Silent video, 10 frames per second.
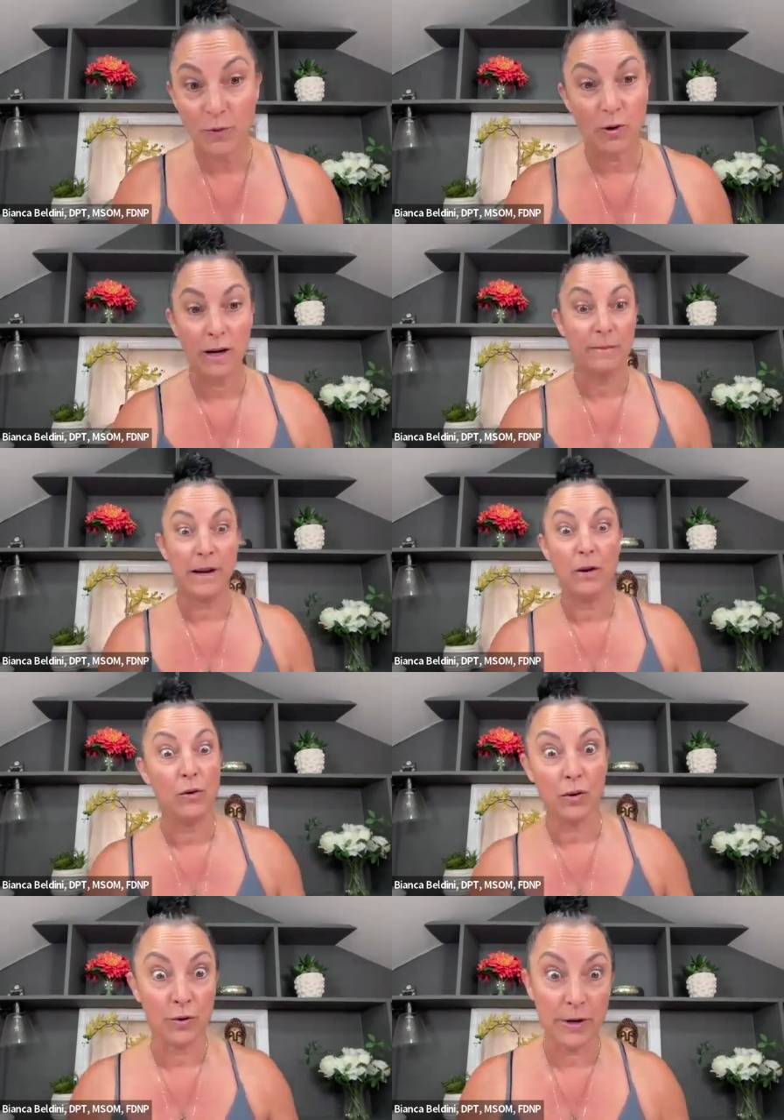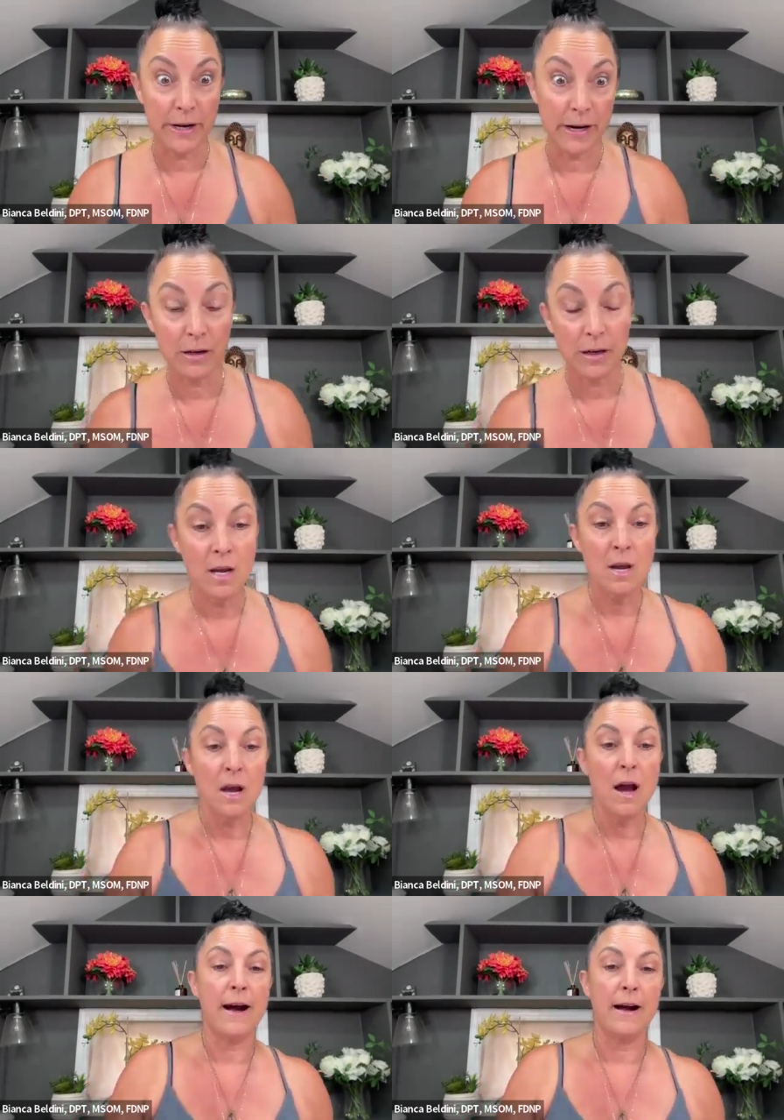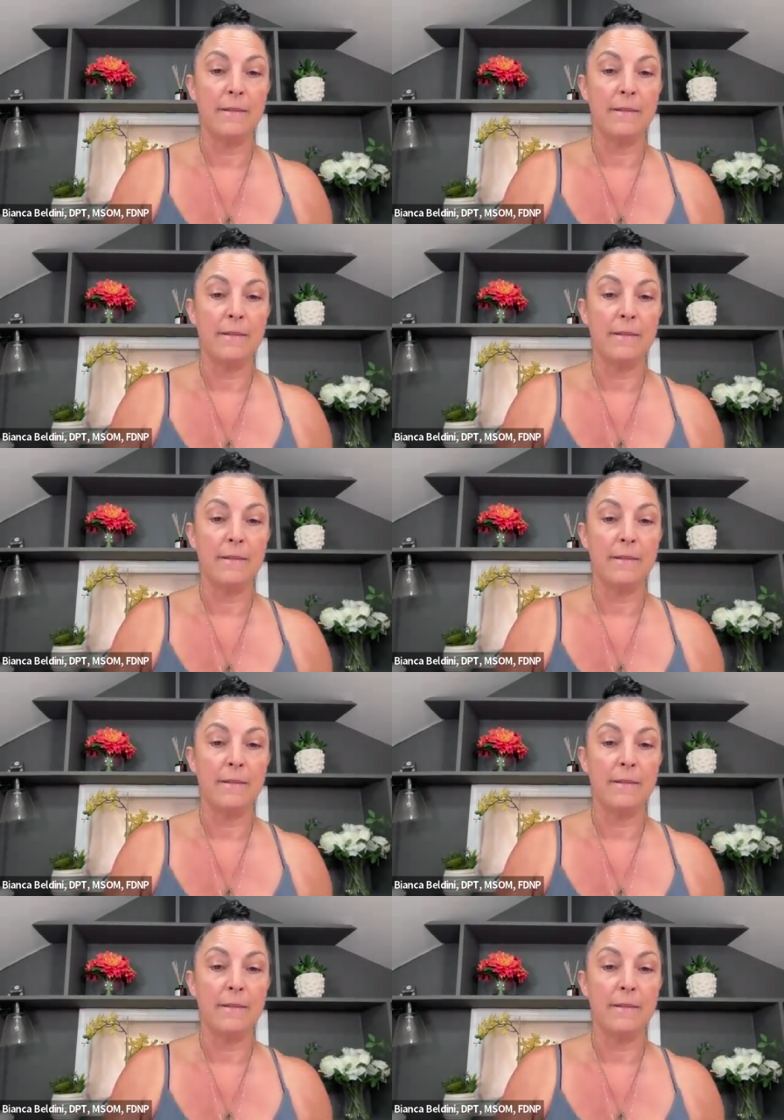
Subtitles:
had before in my whole career.